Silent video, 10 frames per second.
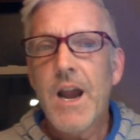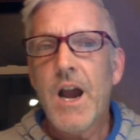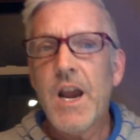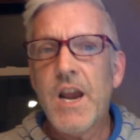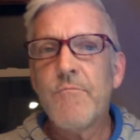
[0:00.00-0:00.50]

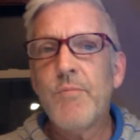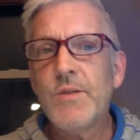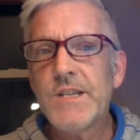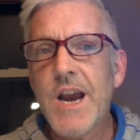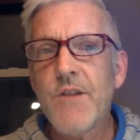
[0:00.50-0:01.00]
I have
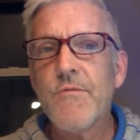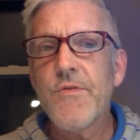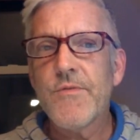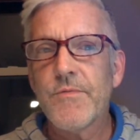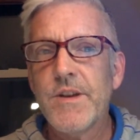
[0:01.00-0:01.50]
put down
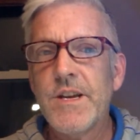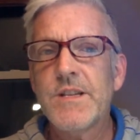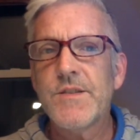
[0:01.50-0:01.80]
3